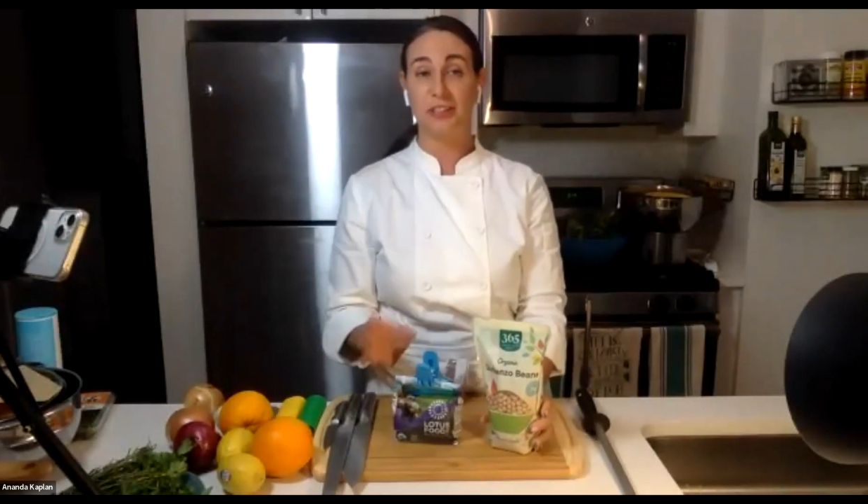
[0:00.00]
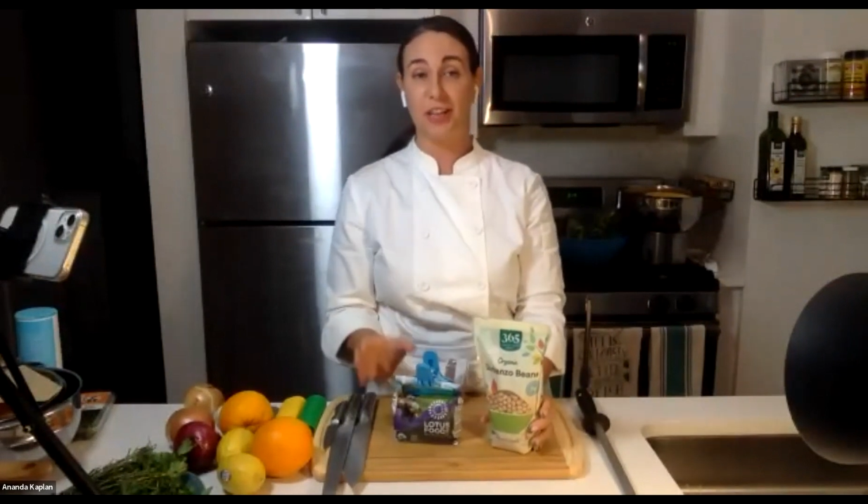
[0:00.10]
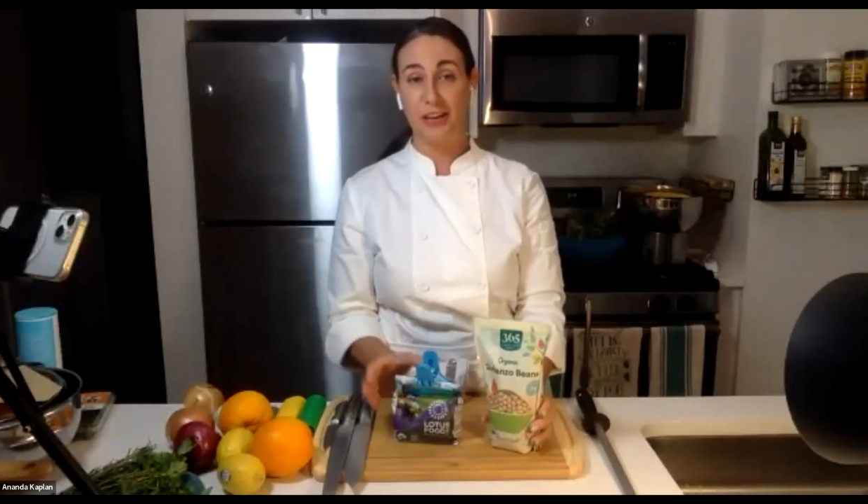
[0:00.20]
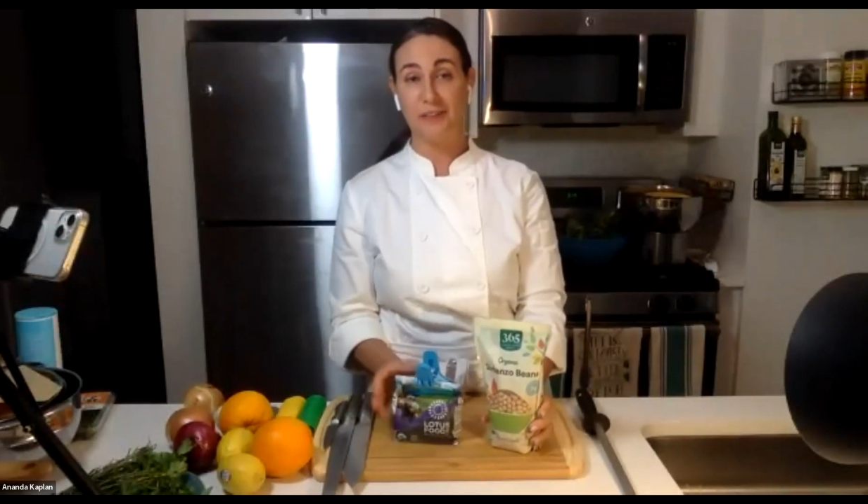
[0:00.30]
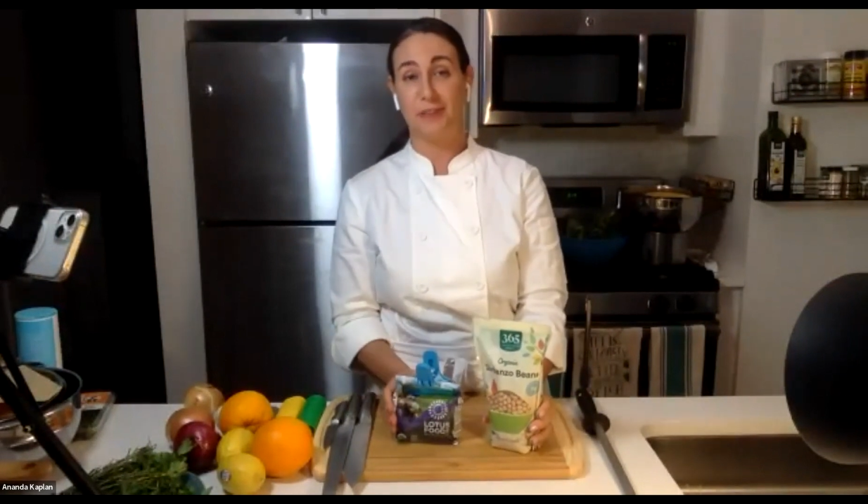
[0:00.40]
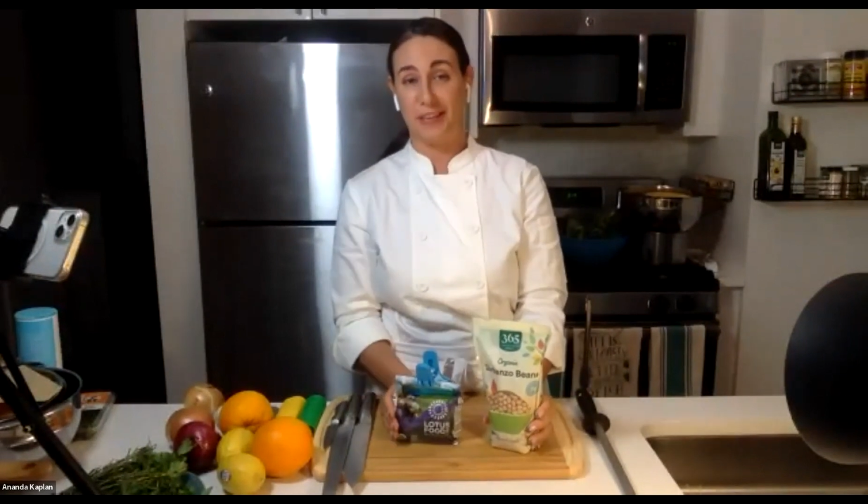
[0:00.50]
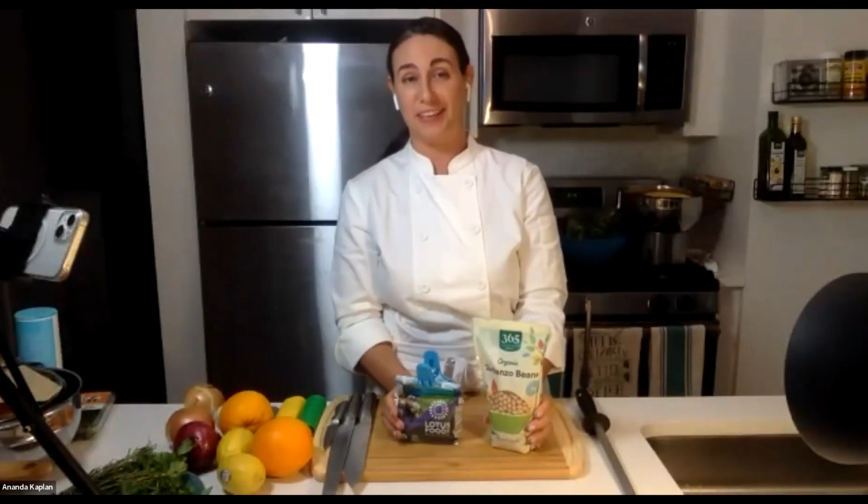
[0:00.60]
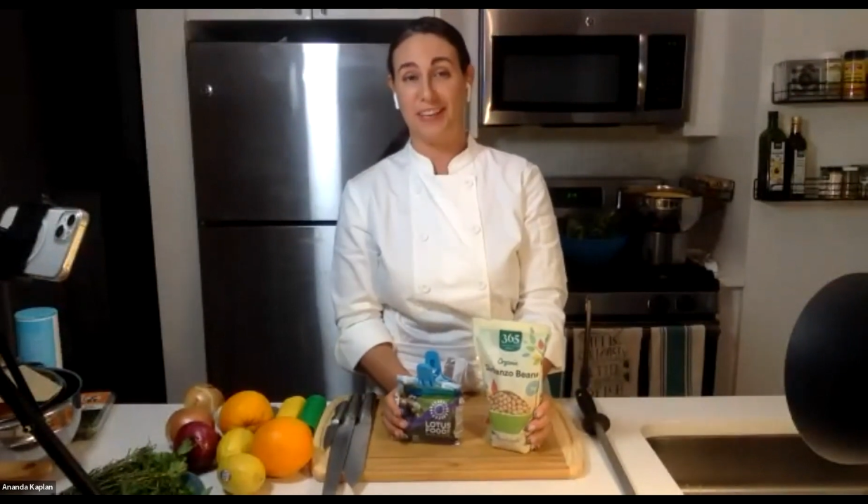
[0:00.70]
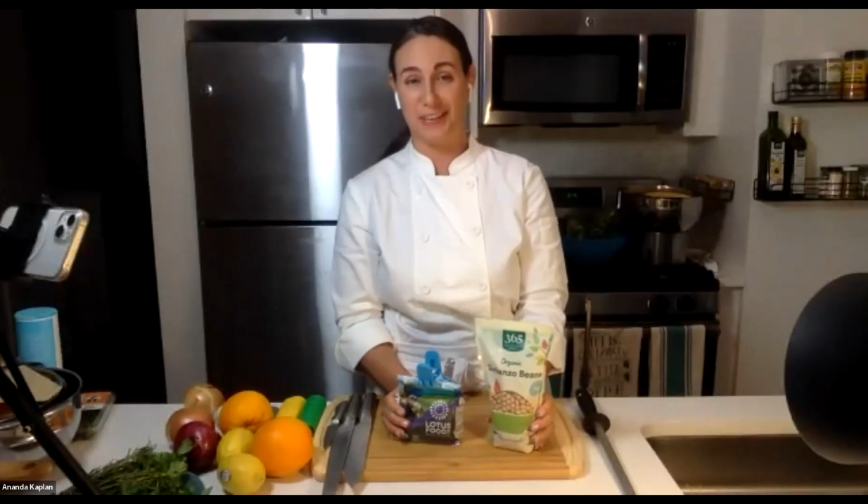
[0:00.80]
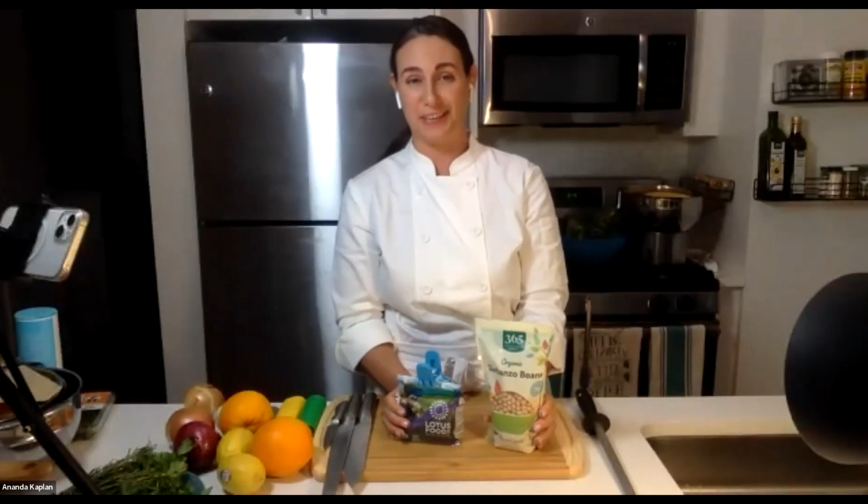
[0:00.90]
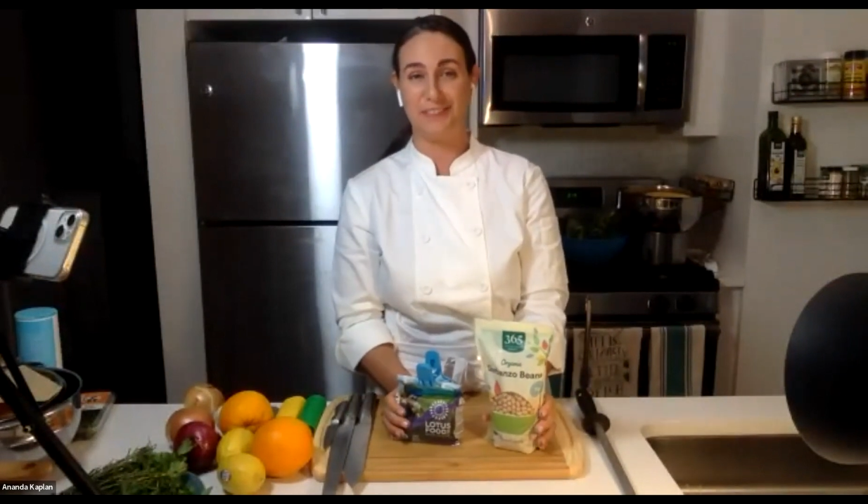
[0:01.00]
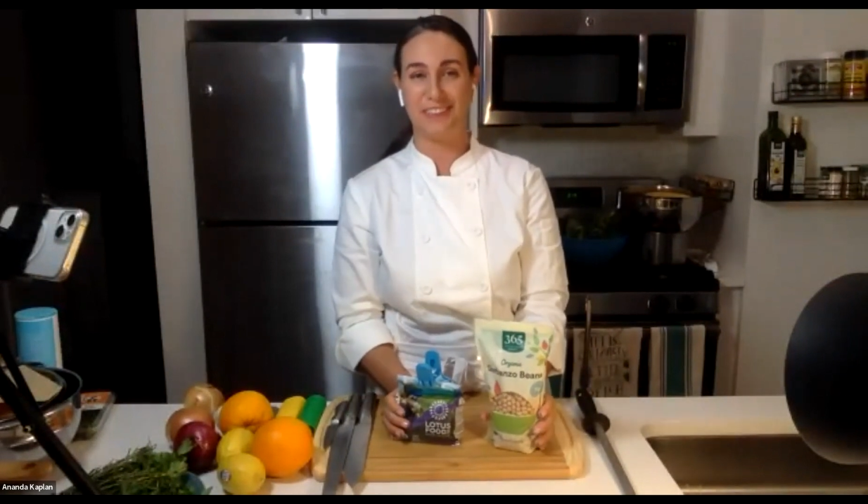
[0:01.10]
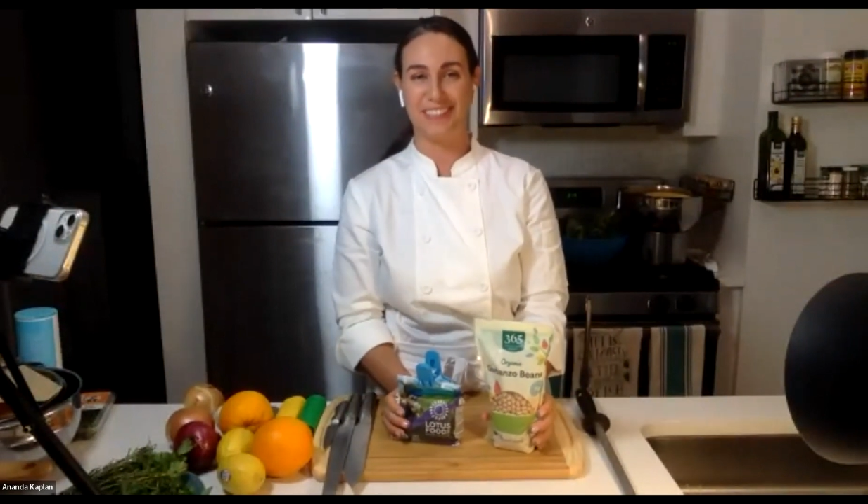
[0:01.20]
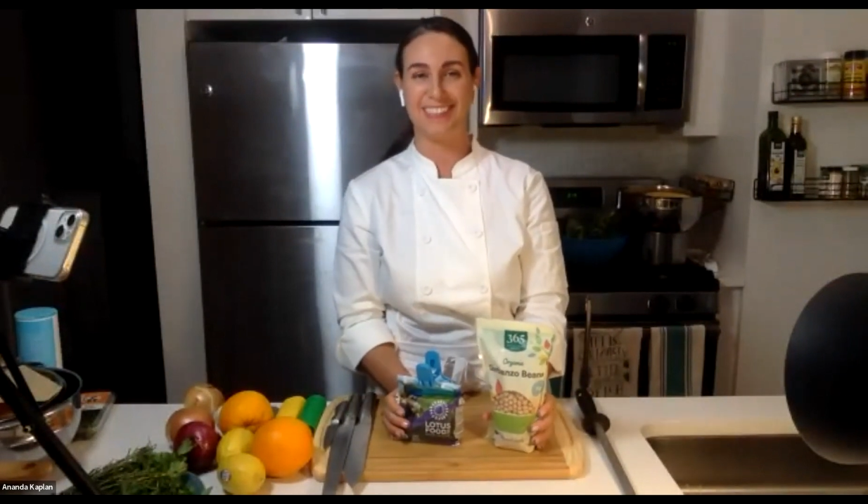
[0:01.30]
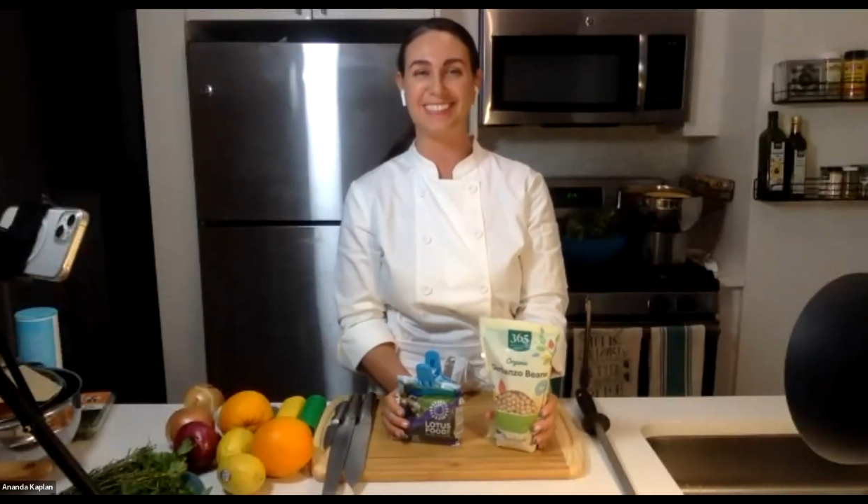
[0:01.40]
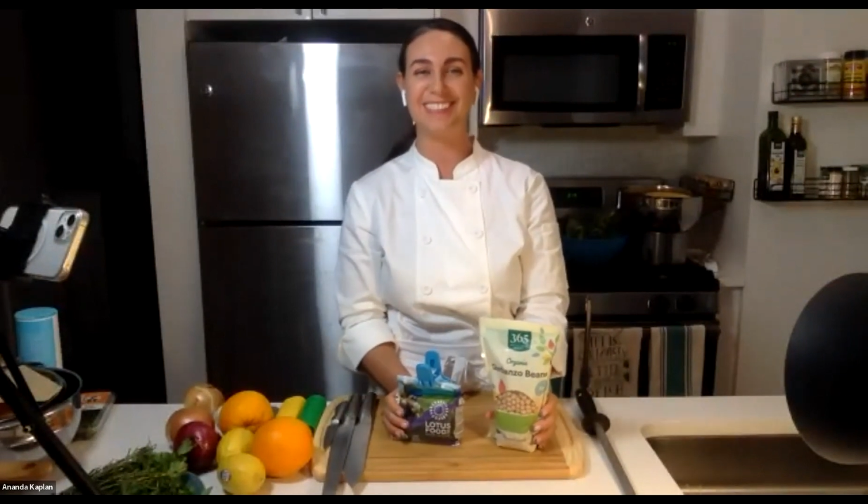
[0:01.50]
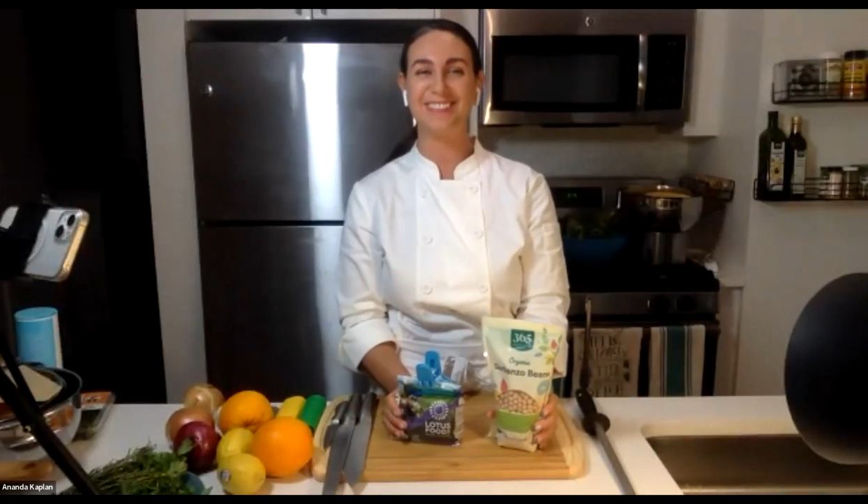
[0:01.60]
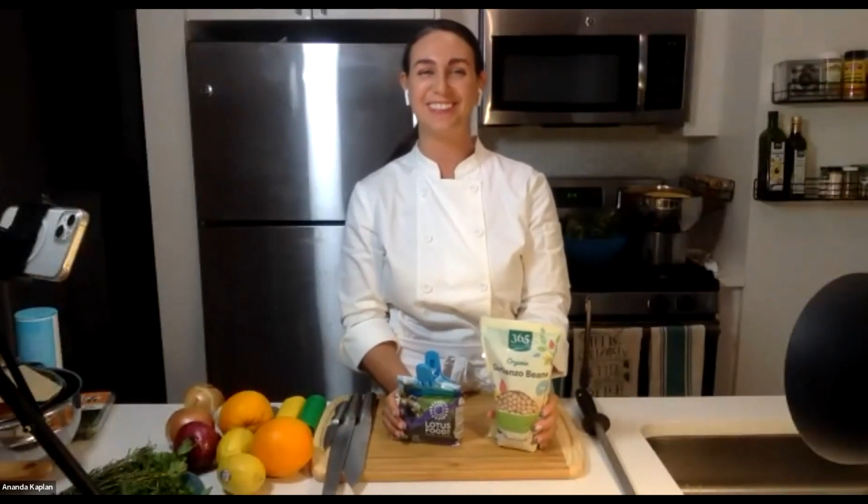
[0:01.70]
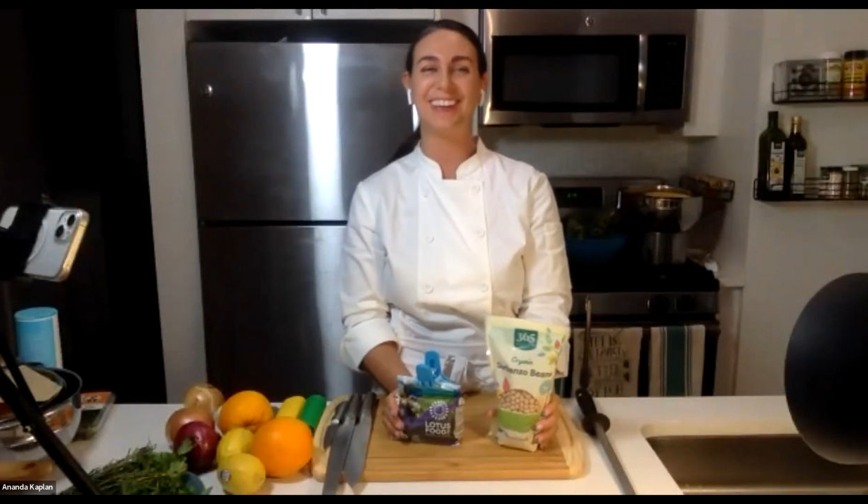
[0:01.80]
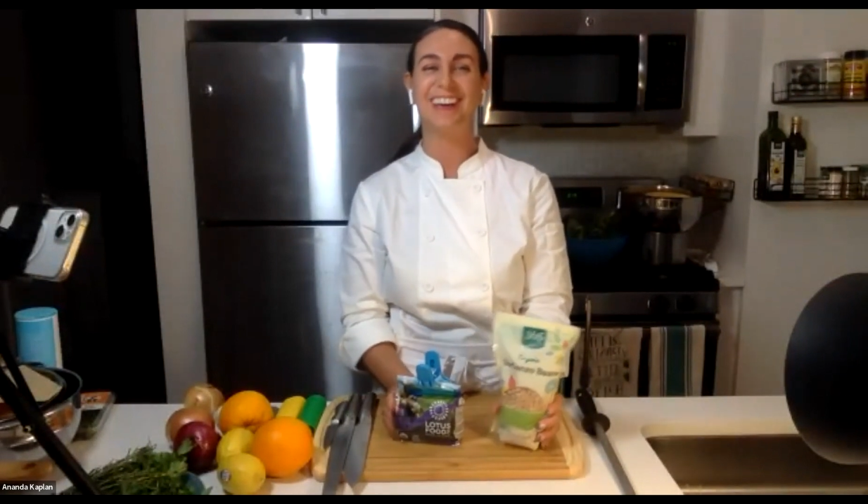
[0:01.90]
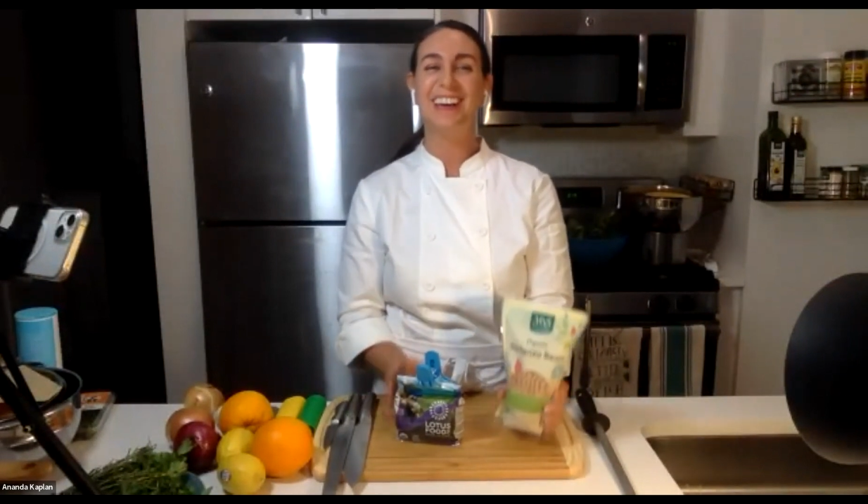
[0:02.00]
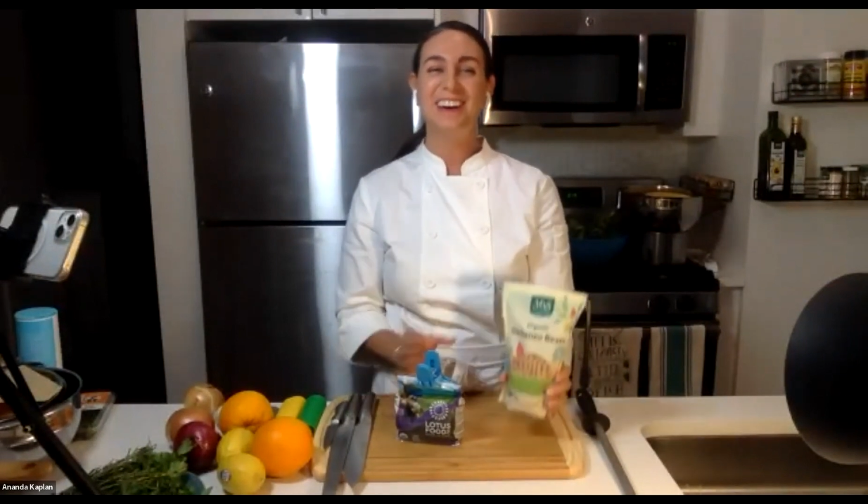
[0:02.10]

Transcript: a lot of really good reasons for